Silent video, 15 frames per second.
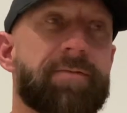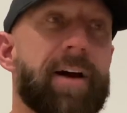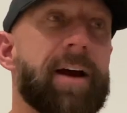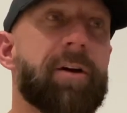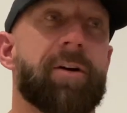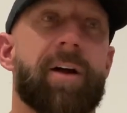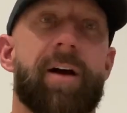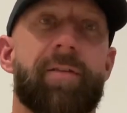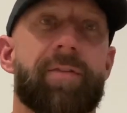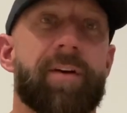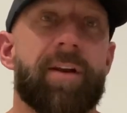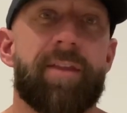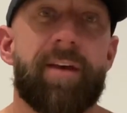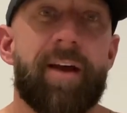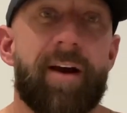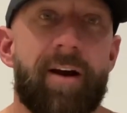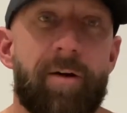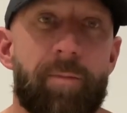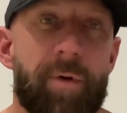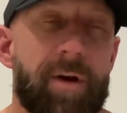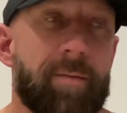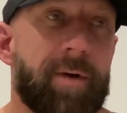firing off into the air
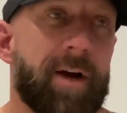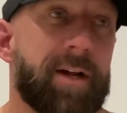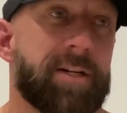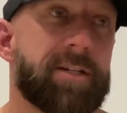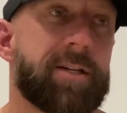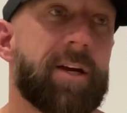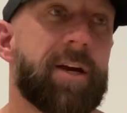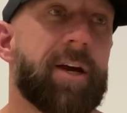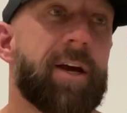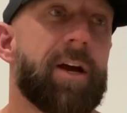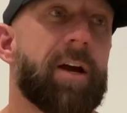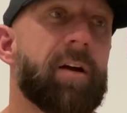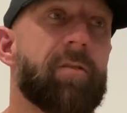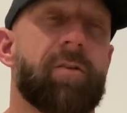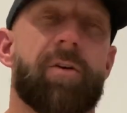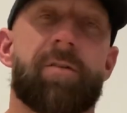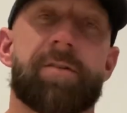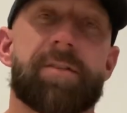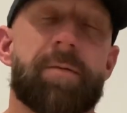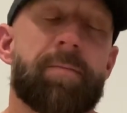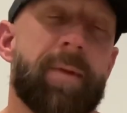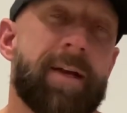pretty much, rolling
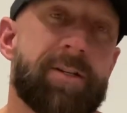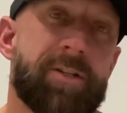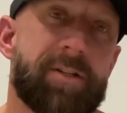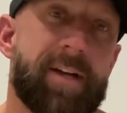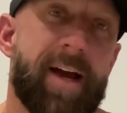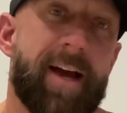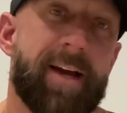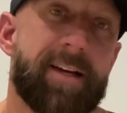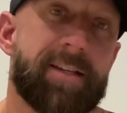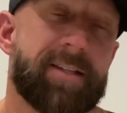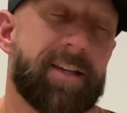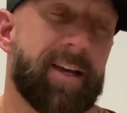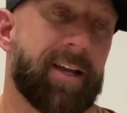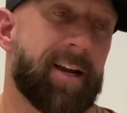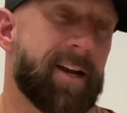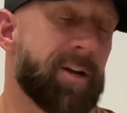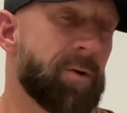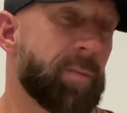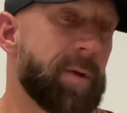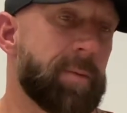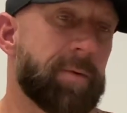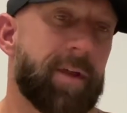some major dice. And I know
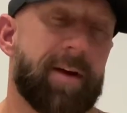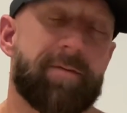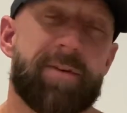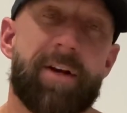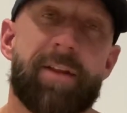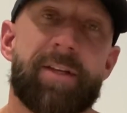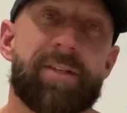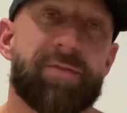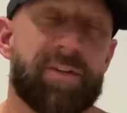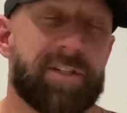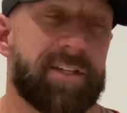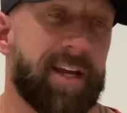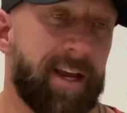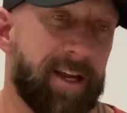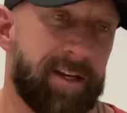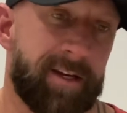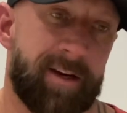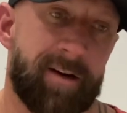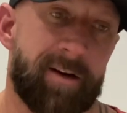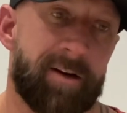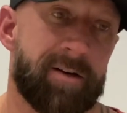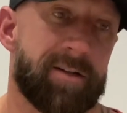people that have done this for 10
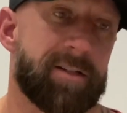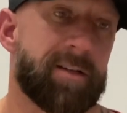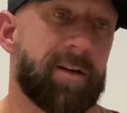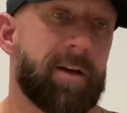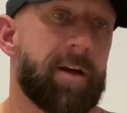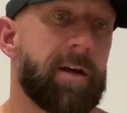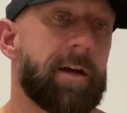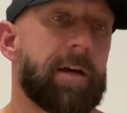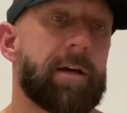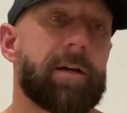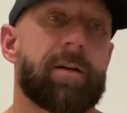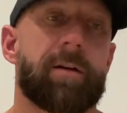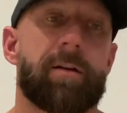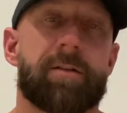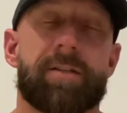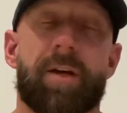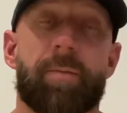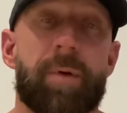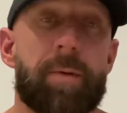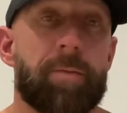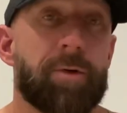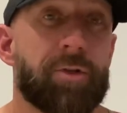years. Some
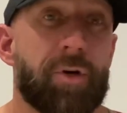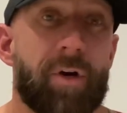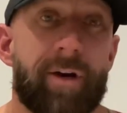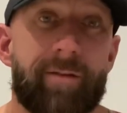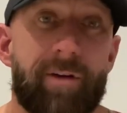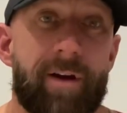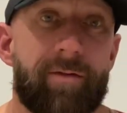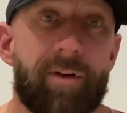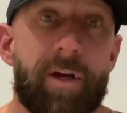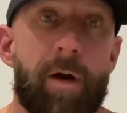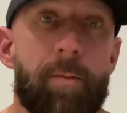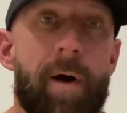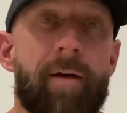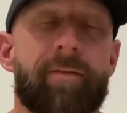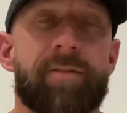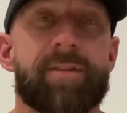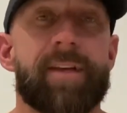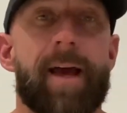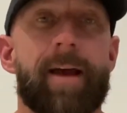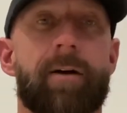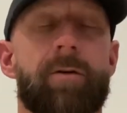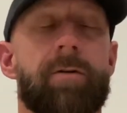people don't ever even come off a
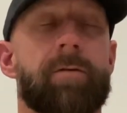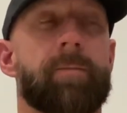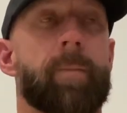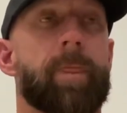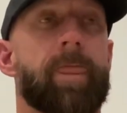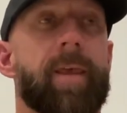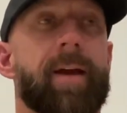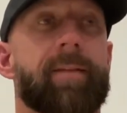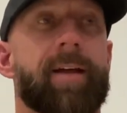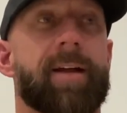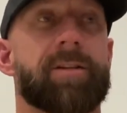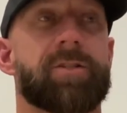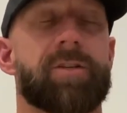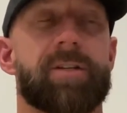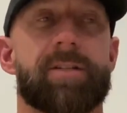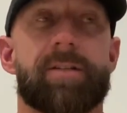cycle, and that's